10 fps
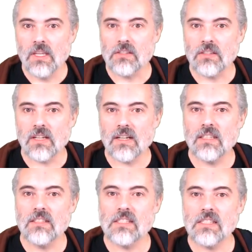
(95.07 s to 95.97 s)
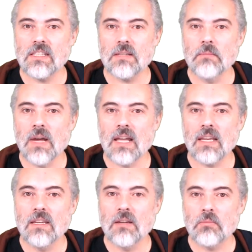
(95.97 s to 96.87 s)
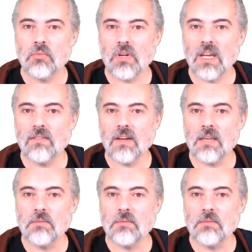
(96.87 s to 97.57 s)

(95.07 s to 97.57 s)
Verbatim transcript: So there I can see my private